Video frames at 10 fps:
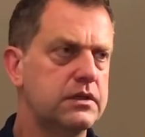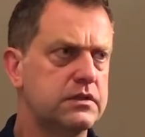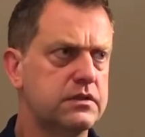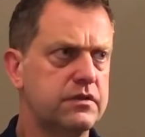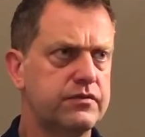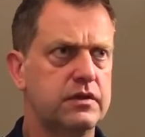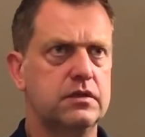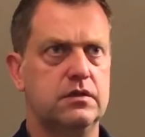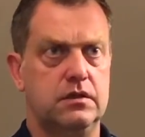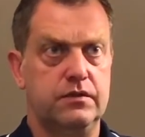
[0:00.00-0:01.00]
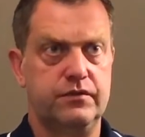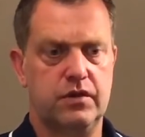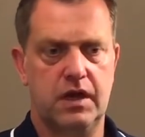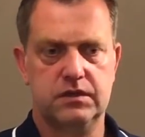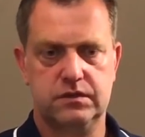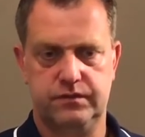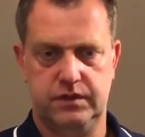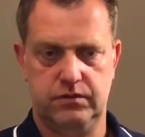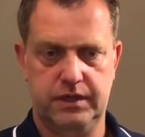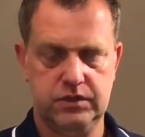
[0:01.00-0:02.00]
It's different. If you ask the
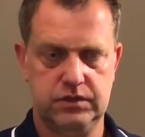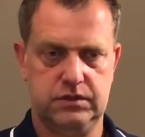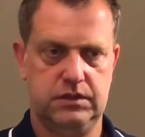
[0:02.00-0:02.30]
federations,